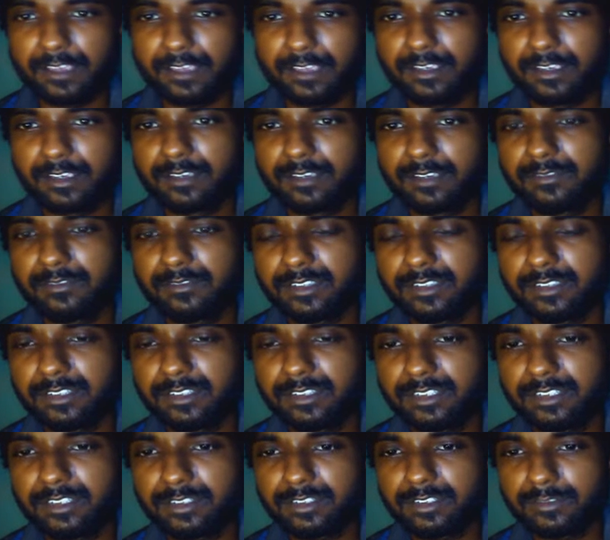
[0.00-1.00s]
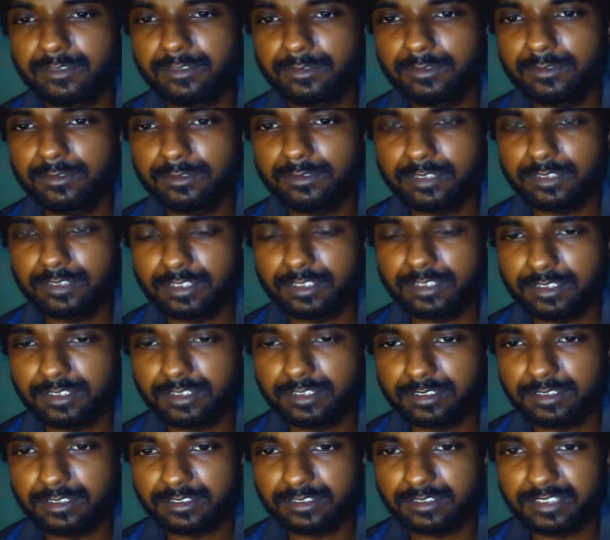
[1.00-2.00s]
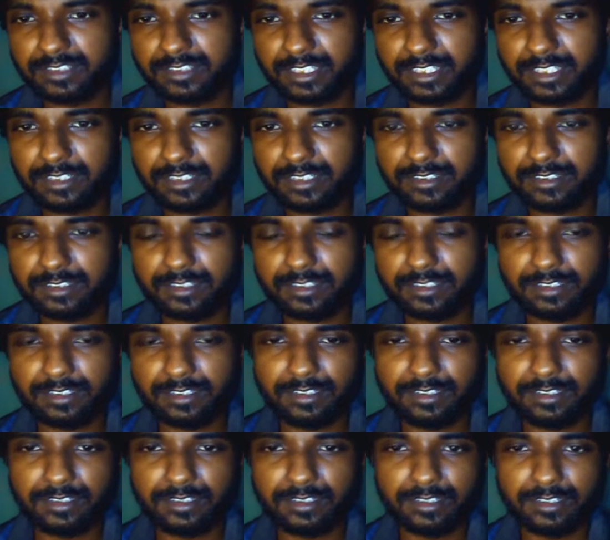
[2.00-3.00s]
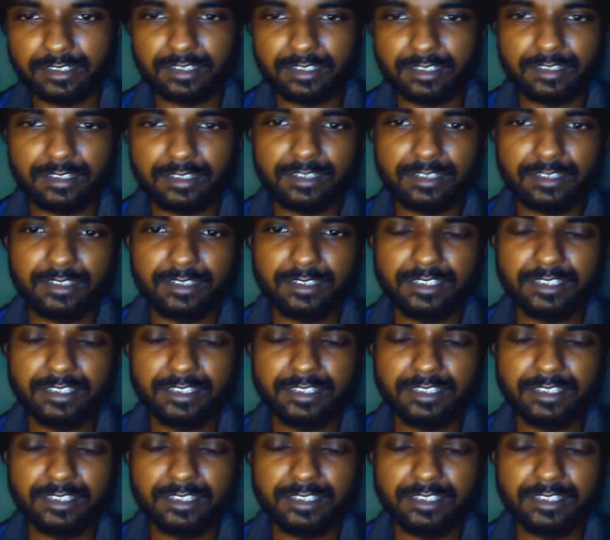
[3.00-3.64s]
we need to check each